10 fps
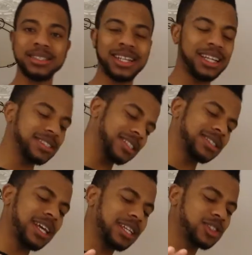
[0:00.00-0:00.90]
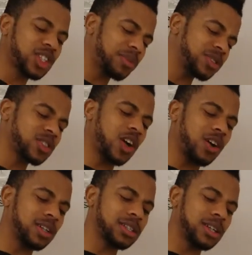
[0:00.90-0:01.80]
dates contain a substance
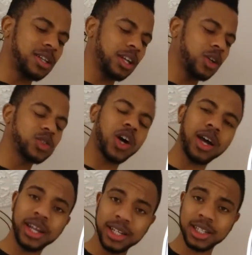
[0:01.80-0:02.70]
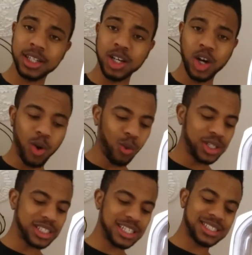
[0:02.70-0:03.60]
called nicotinic,
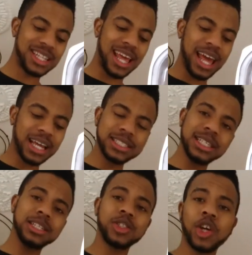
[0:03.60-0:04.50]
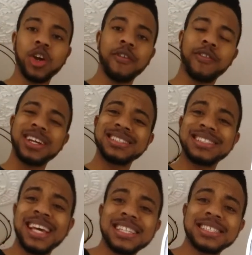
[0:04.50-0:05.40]
which is an excellent cure for
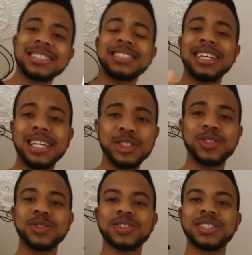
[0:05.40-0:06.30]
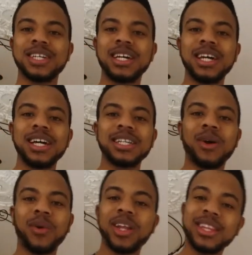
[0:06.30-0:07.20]
intestinal issues.
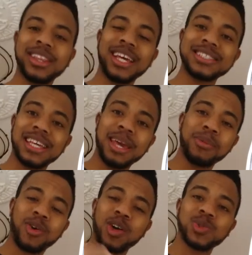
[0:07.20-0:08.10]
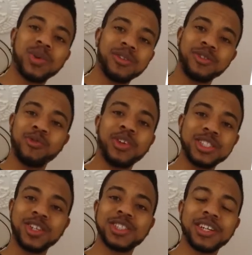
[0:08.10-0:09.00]
Now, one of the things I came across when
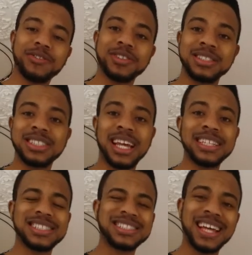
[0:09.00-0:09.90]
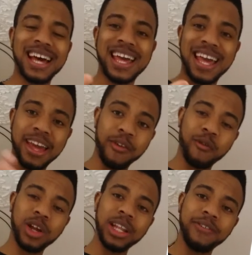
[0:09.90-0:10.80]
researching for dates is that it
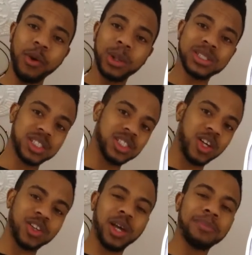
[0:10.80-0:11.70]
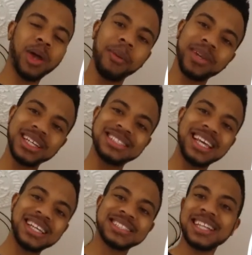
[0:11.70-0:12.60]
really focuses on the abdominal
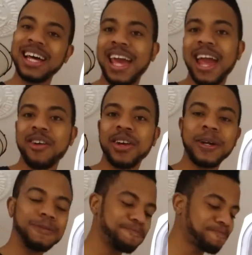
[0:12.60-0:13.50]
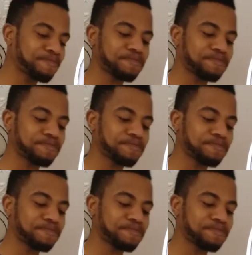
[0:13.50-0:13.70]
intestinal area.